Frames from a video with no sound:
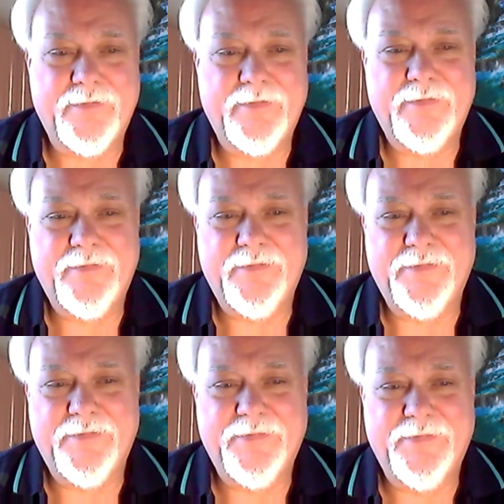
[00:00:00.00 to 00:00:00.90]
he's
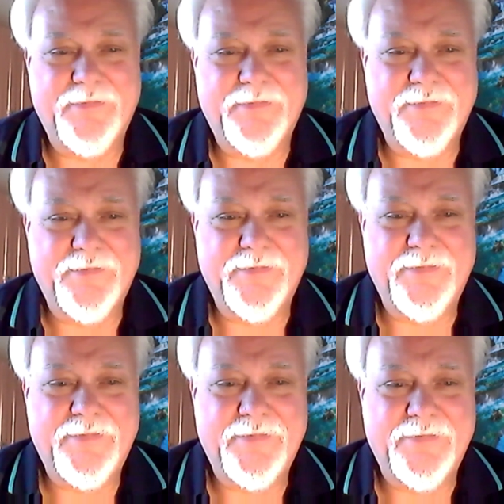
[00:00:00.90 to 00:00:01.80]
he's terrible.
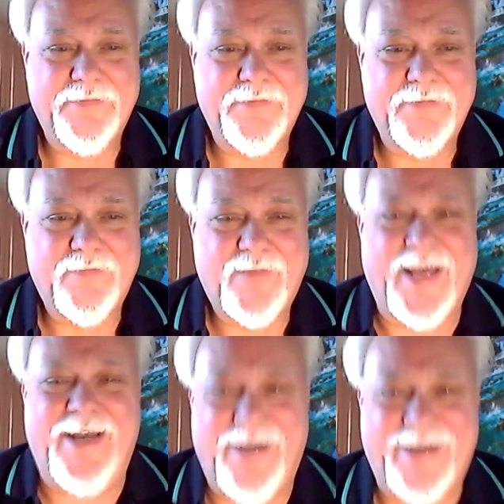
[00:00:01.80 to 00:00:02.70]
So I
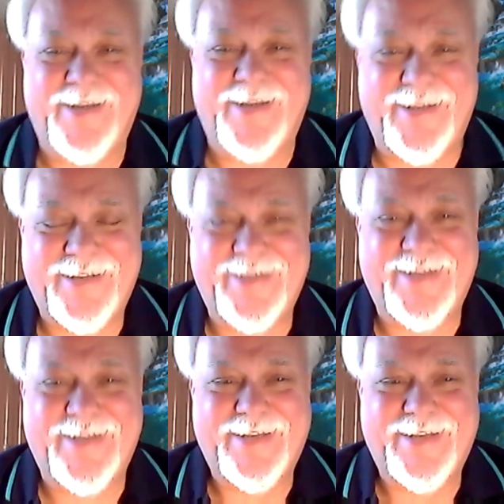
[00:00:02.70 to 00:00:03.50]
look forward to seeing